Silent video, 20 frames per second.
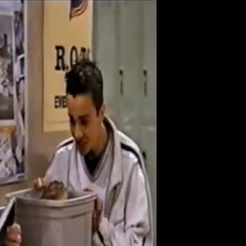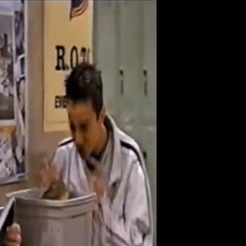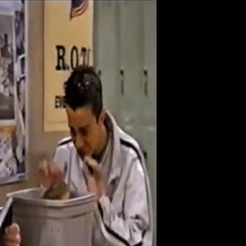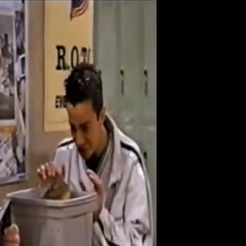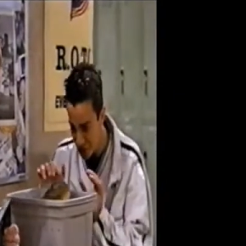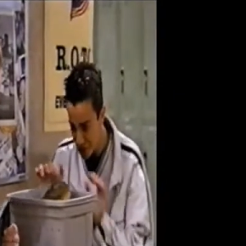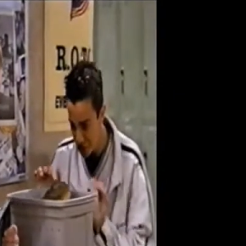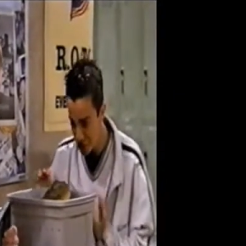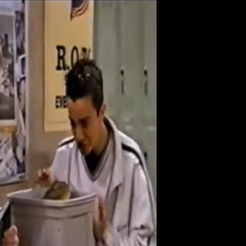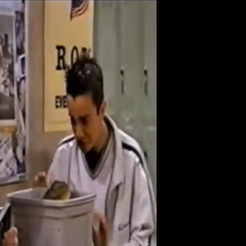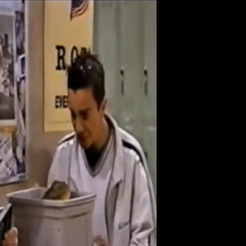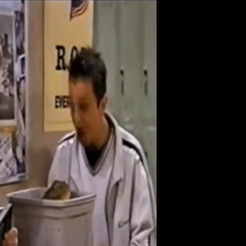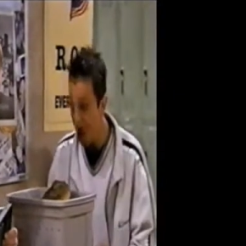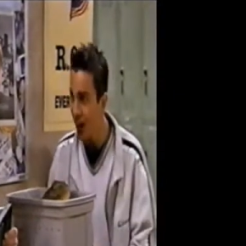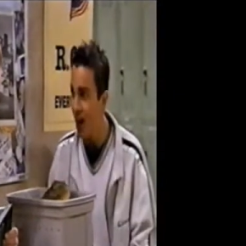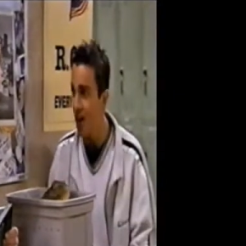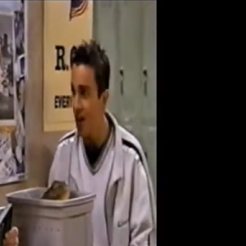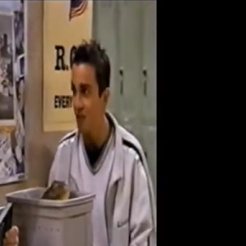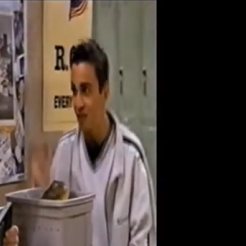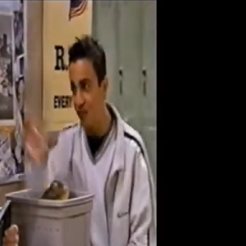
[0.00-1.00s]
is that you're
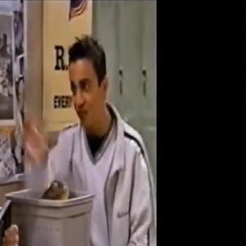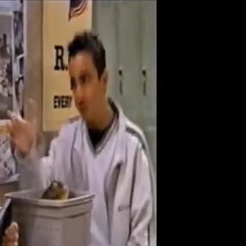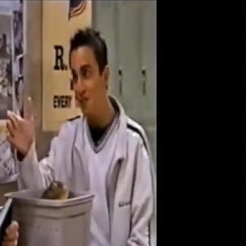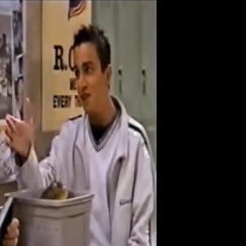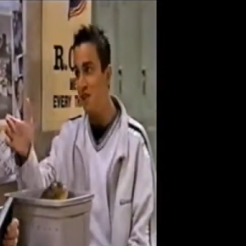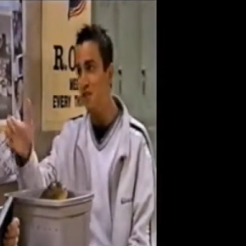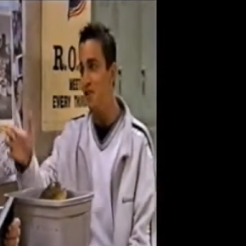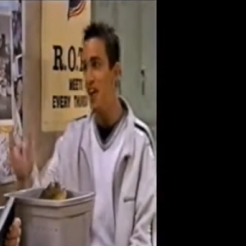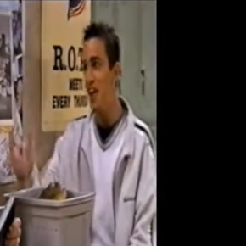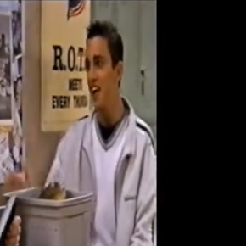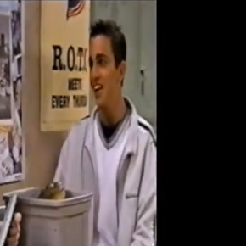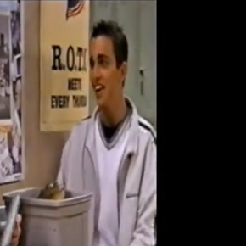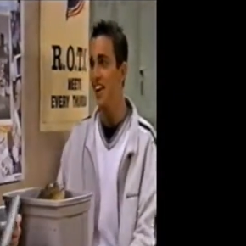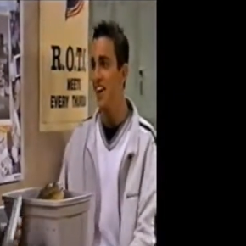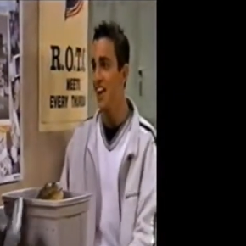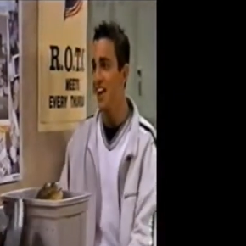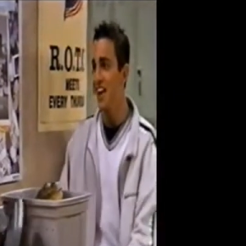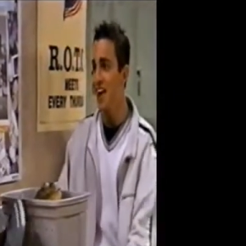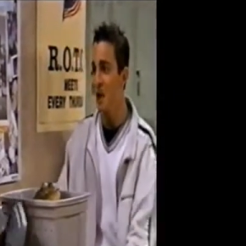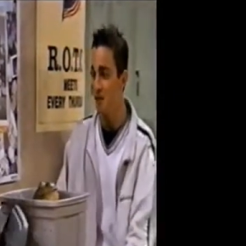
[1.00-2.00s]
alive, and Steve's yeah. not gonna
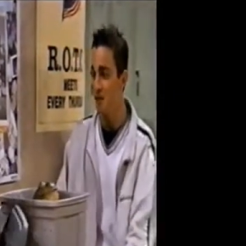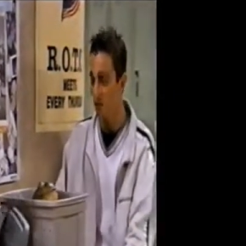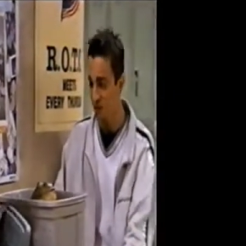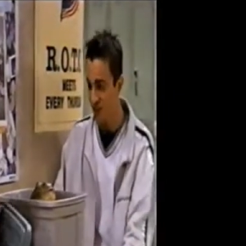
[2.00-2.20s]
get an F.